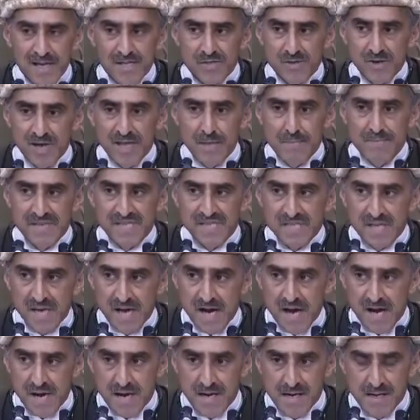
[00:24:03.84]
it's rather
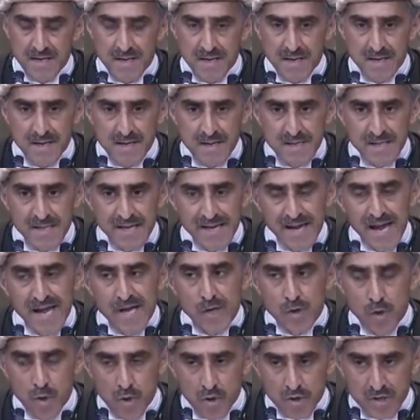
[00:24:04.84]
bizarre that a
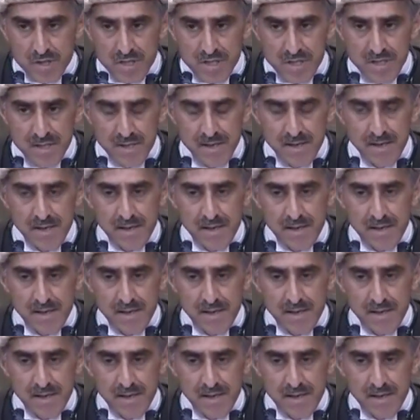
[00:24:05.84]
court